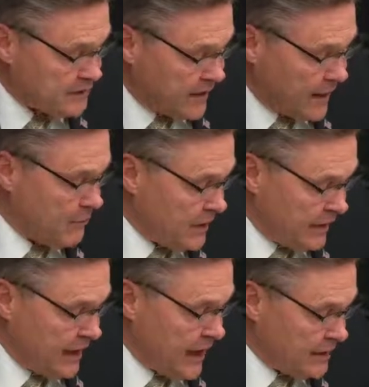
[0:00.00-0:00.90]
of that
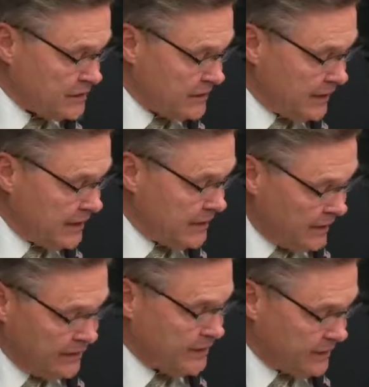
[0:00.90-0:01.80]
money actually
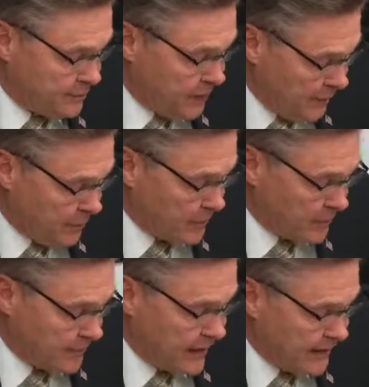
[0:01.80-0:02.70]
getting to the people
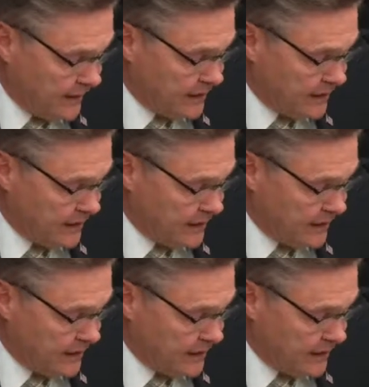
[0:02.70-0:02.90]
that need